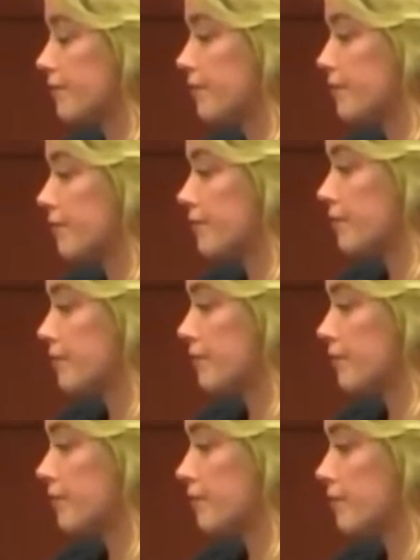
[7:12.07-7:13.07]

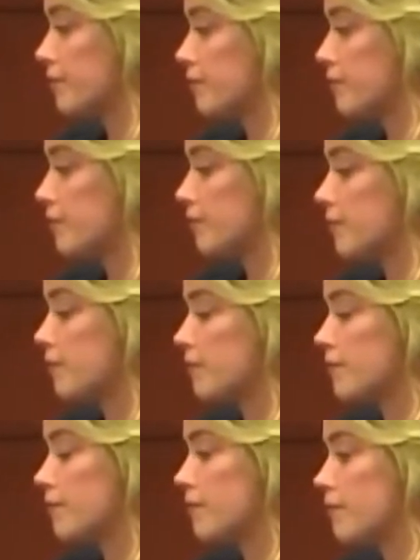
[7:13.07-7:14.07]

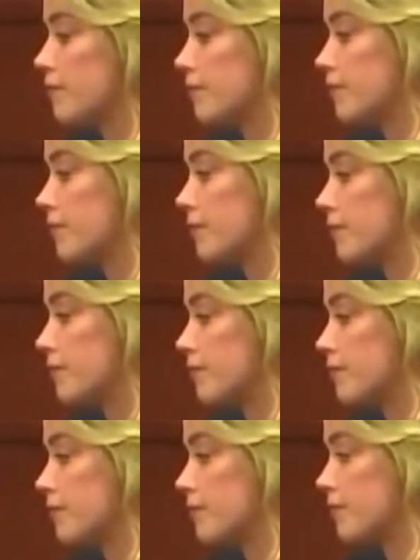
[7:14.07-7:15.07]

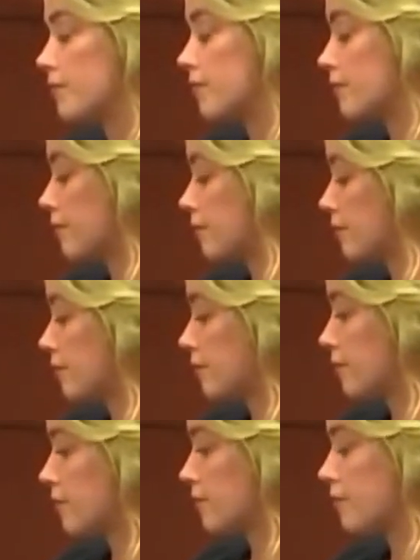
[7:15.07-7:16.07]

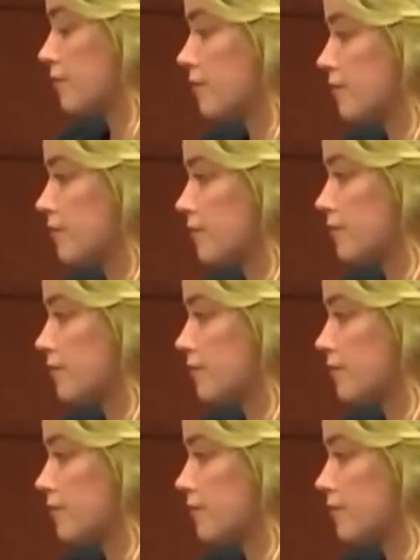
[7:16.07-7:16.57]
[no speech]